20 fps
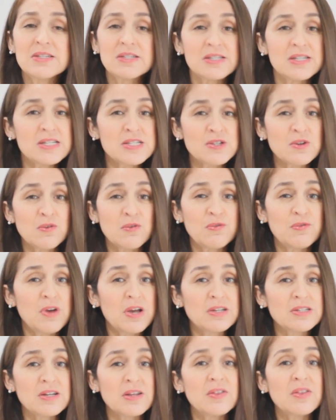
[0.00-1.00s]

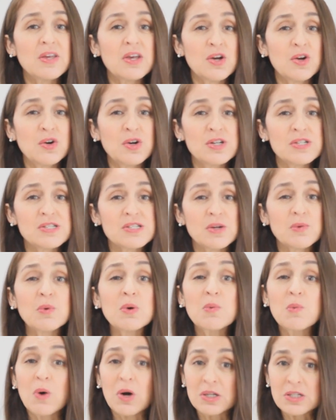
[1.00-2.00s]
disinfect in the areas that we
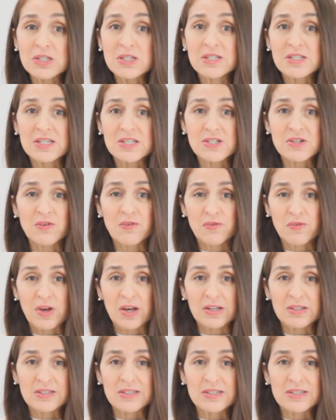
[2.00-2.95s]
want to disinfect.